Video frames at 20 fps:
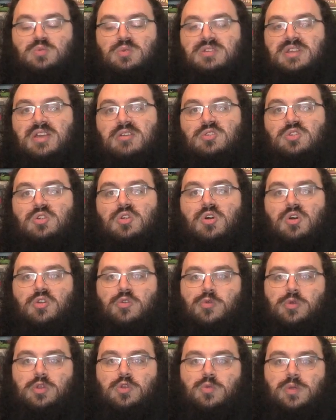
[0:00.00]
one counter
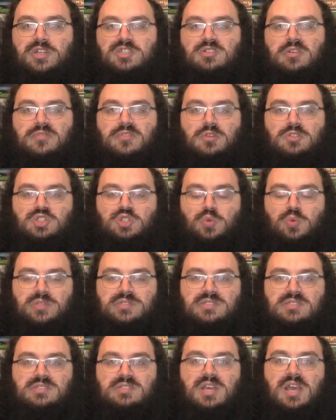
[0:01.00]
onto a creature of your
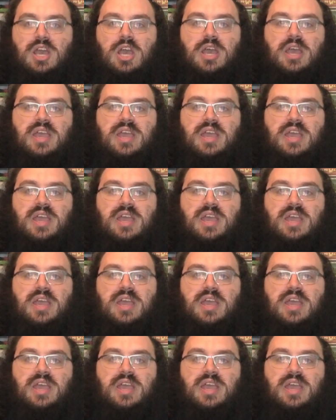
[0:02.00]
choice.